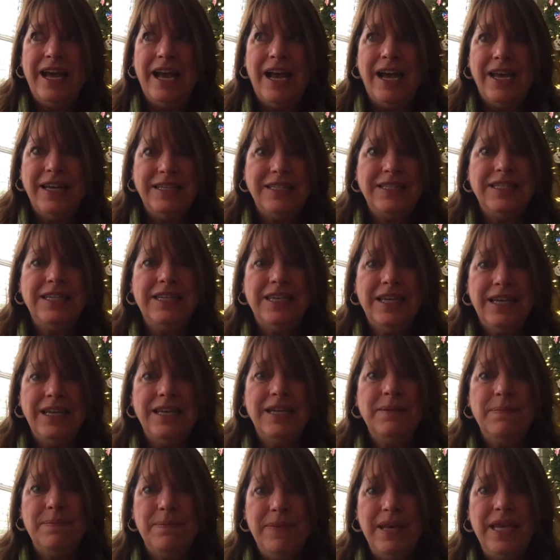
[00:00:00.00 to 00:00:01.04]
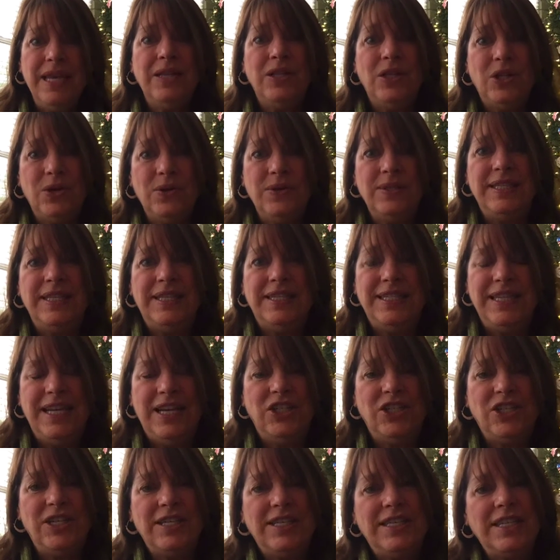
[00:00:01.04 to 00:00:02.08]
I did meet those
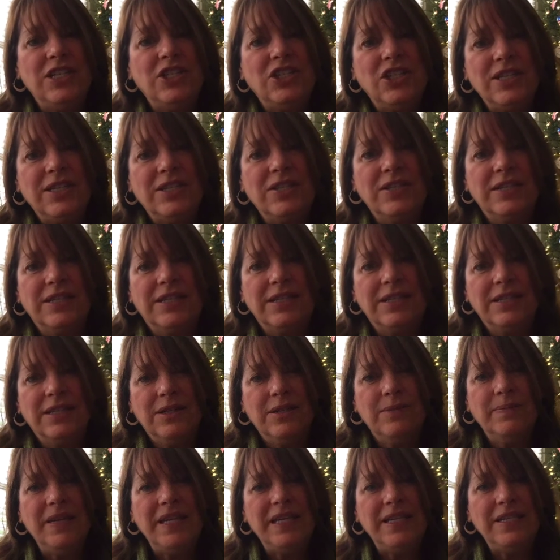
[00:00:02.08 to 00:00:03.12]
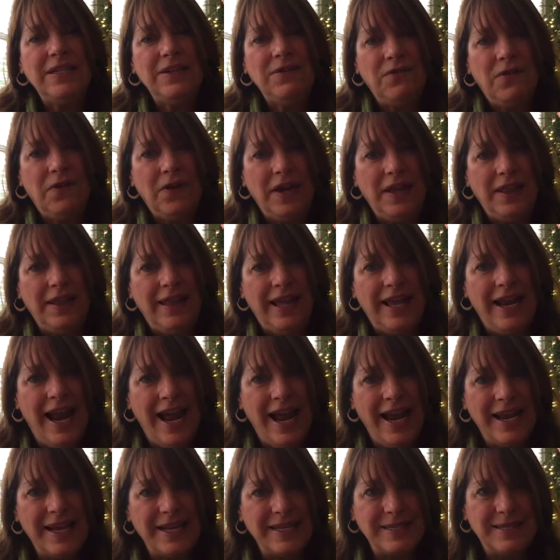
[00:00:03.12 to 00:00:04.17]
intentions. It just looked a little bit different than
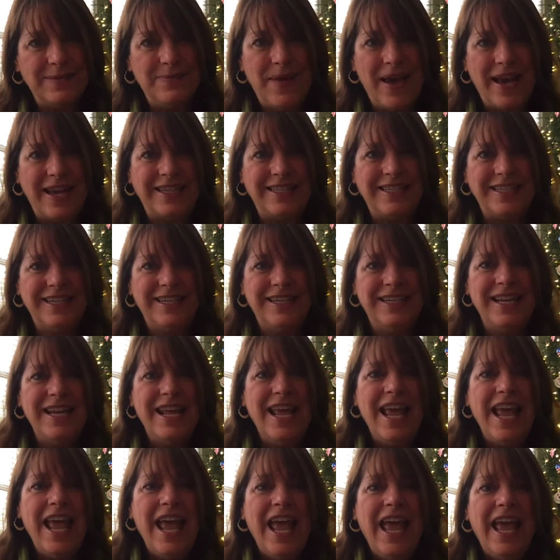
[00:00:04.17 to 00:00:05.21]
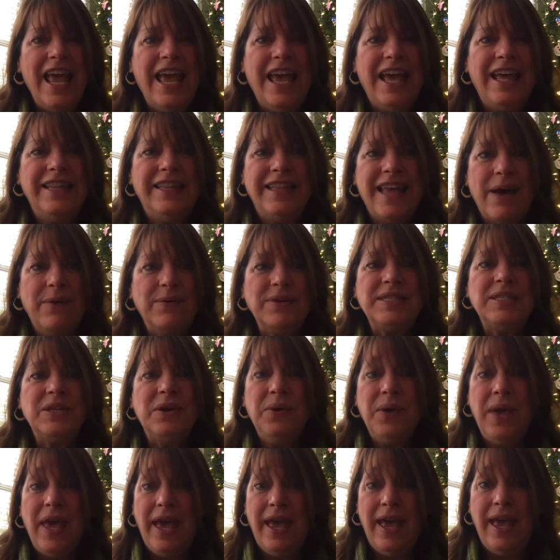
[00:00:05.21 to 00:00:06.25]
I expected, and that was
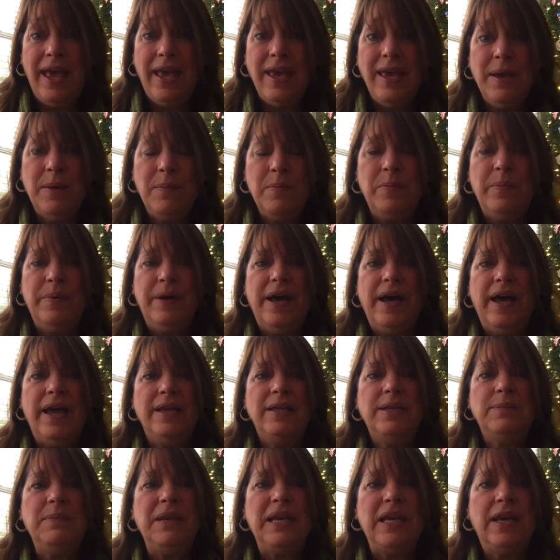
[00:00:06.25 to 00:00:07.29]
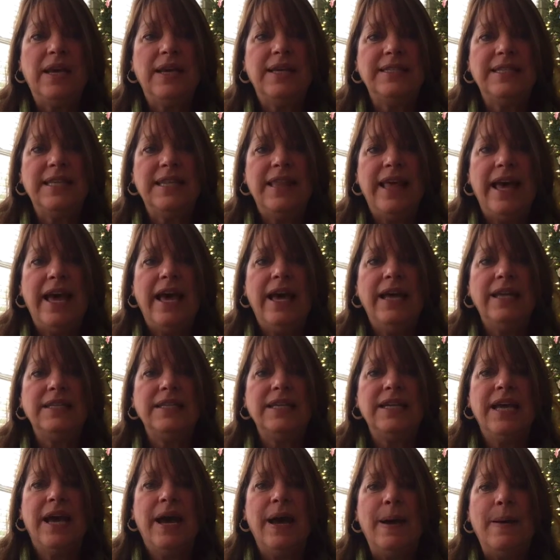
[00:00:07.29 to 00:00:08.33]
okay. But because of that,
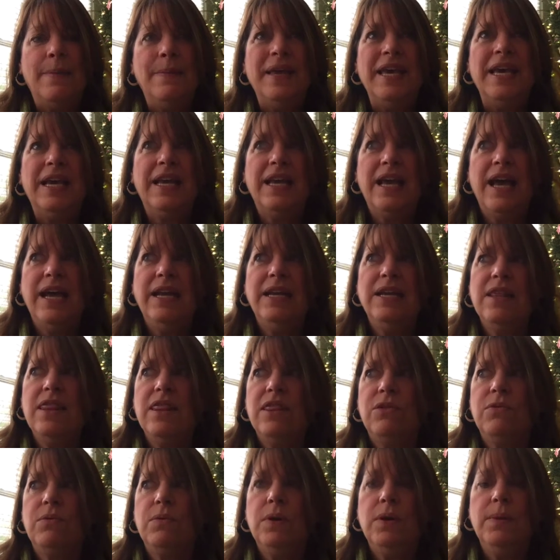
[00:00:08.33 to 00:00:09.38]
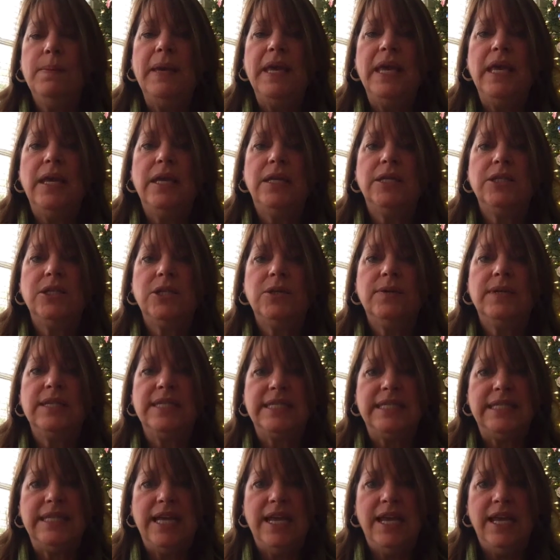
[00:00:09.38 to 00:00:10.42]
it kind of threw me into a
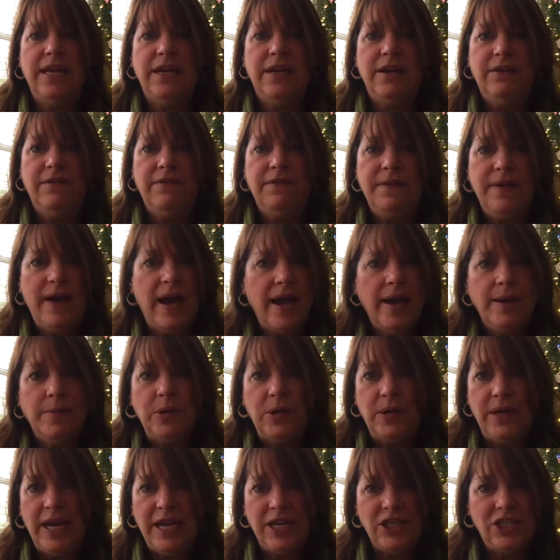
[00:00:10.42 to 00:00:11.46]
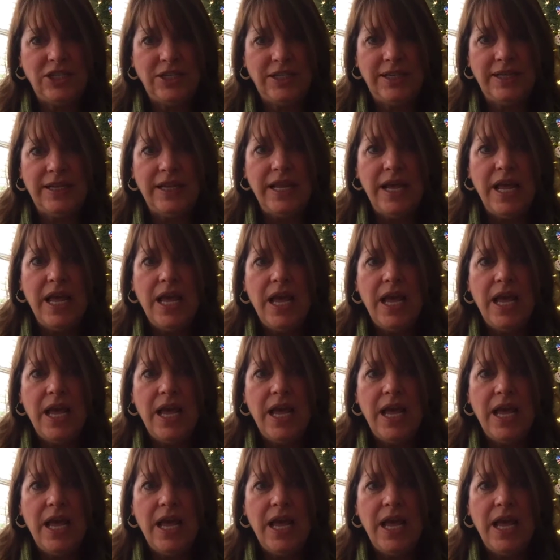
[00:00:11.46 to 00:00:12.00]
state of hibernation.